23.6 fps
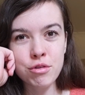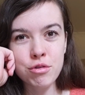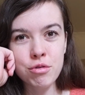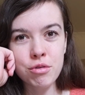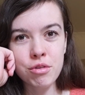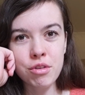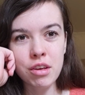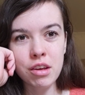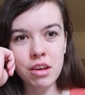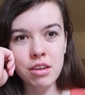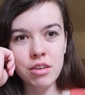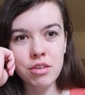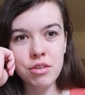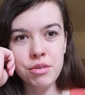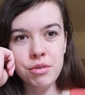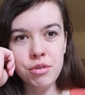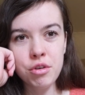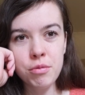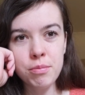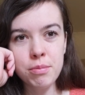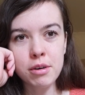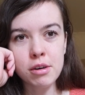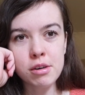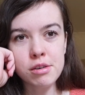choosing
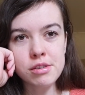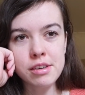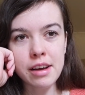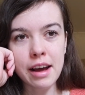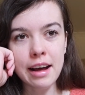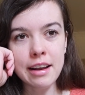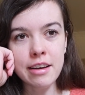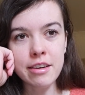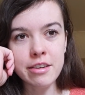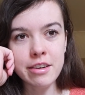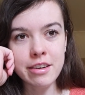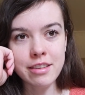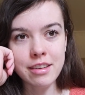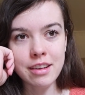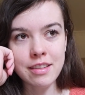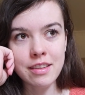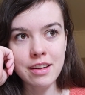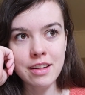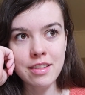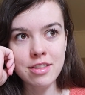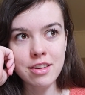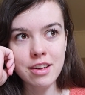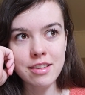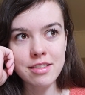two bold colors and
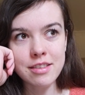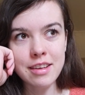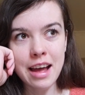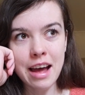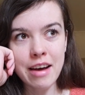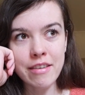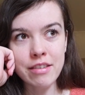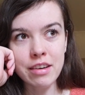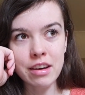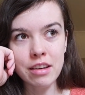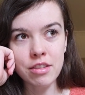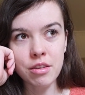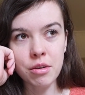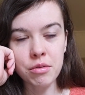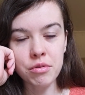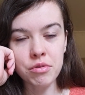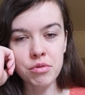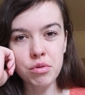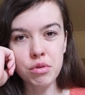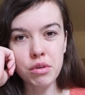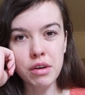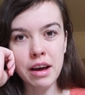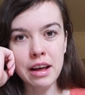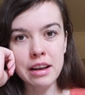then just having those
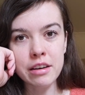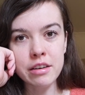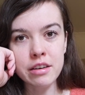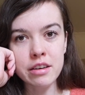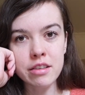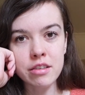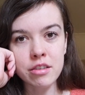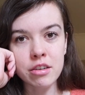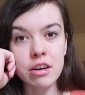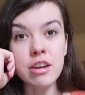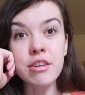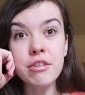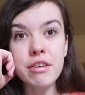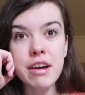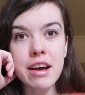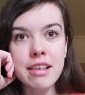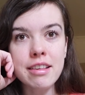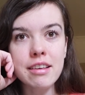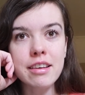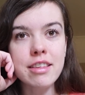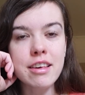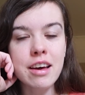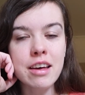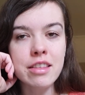two colors
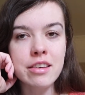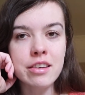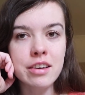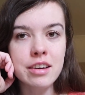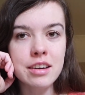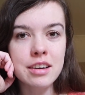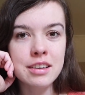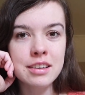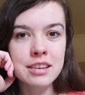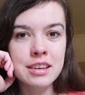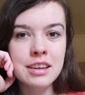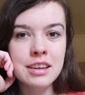contrast each other.